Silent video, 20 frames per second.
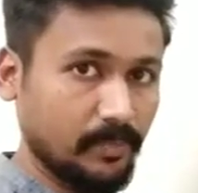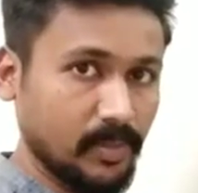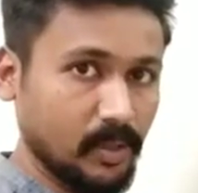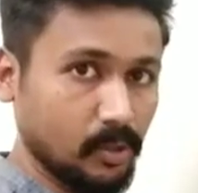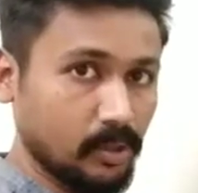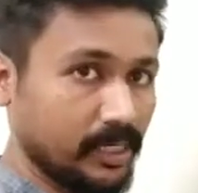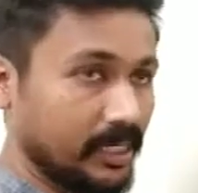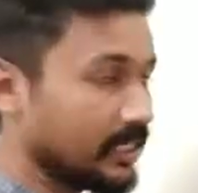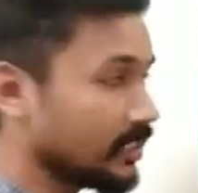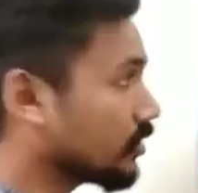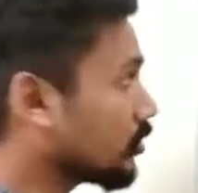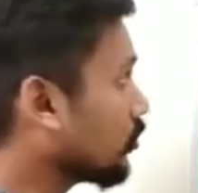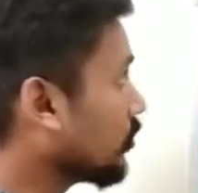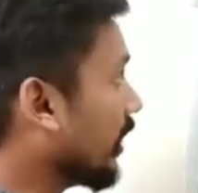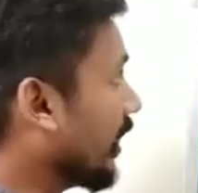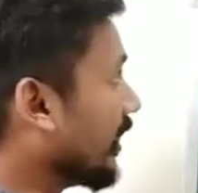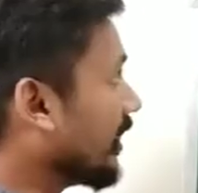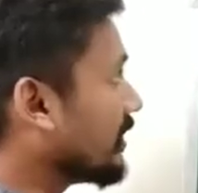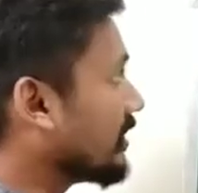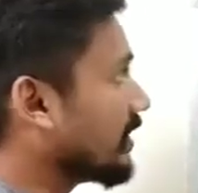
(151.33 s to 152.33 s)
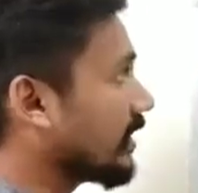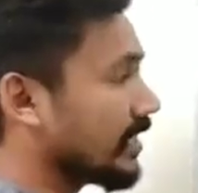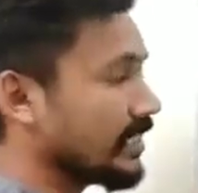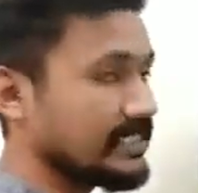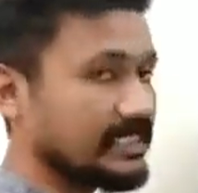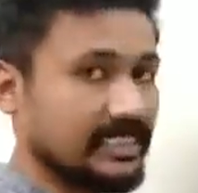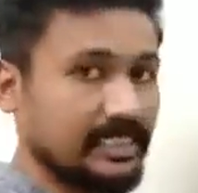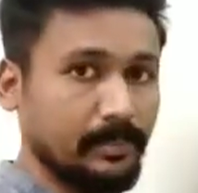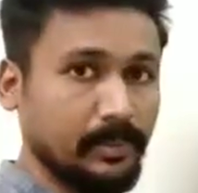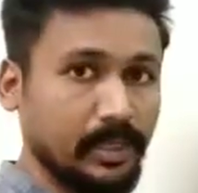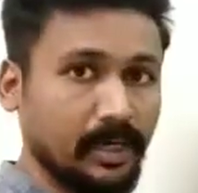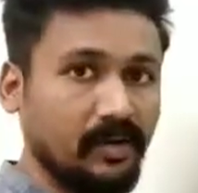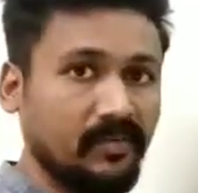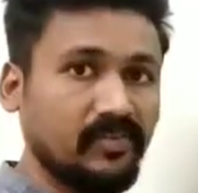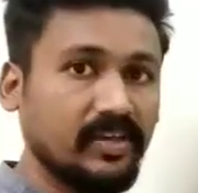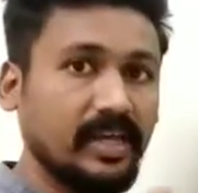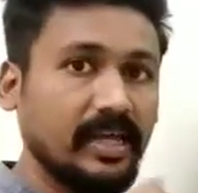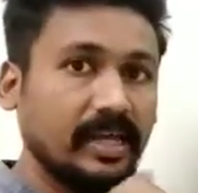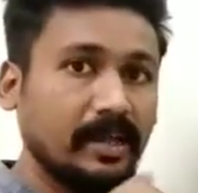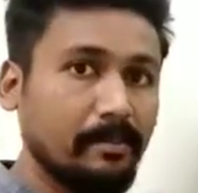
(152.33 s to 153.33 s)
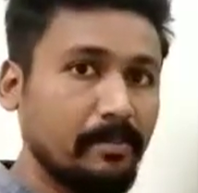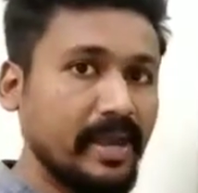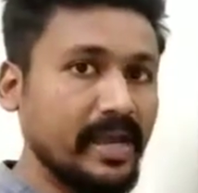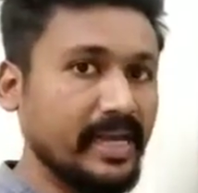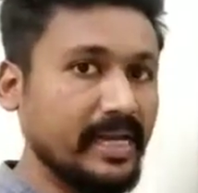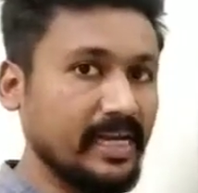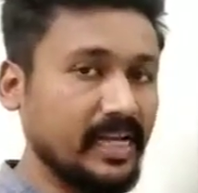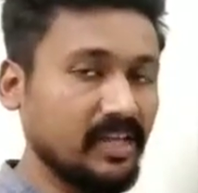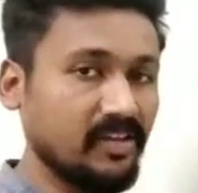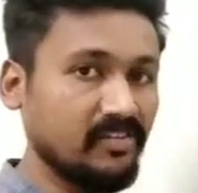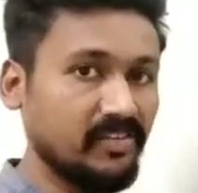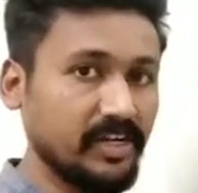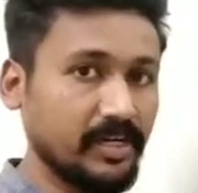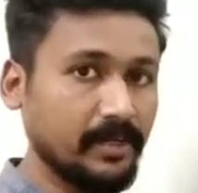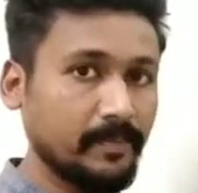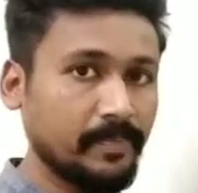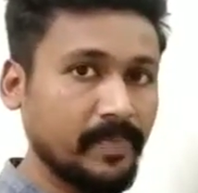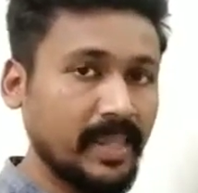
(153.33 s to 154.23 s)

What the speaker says: Okay, so that is the concept of magnetic field.